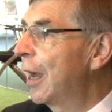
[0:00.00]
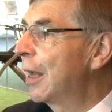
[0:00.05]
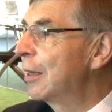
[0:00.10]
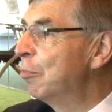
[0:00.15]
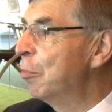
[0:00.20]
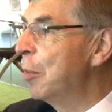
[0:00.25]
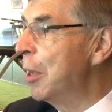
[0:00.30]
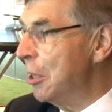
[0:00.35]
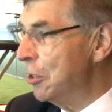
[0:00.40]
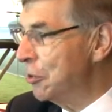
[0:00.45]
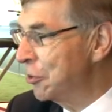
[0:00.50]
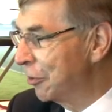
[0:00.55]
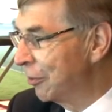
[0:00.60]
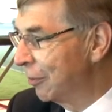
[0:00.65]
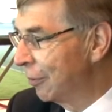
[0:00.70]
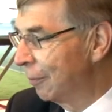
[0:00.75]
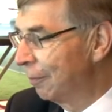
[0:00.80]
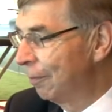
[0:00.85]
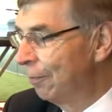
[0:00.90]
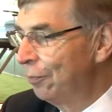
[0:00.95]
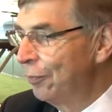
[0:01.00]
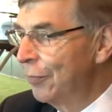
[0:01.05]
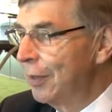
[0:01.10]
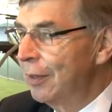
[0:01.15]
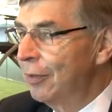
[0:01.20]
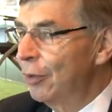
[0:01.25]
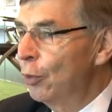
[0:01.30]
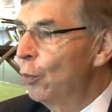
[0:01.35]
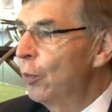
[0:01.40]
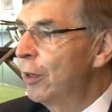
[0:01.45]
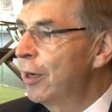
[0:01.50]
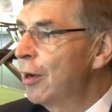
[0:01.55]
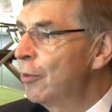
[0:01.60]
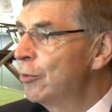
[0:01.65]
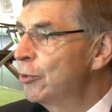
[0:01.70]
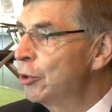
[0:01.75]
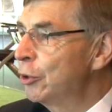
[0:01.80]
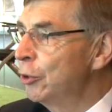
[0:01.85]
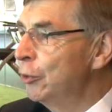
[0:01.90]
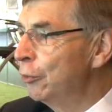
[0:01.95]
admit mm. that when I
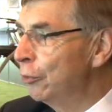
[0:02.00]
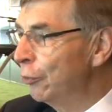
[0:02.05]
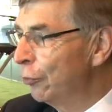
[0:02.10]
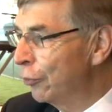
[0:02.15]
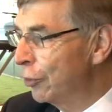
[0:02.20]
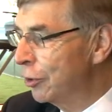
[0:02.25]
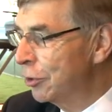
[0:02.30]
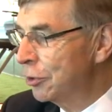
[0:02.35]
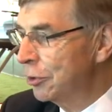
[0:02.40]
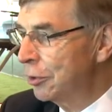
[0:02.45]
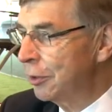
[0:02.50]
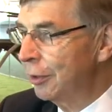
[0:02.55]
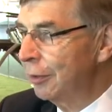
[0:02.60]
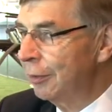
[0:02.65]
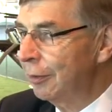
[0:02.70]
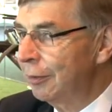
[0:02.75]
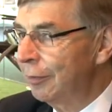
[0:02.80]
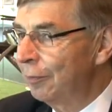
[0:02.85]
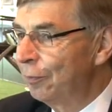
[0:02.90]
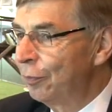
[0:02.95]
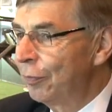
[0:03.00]
was at university,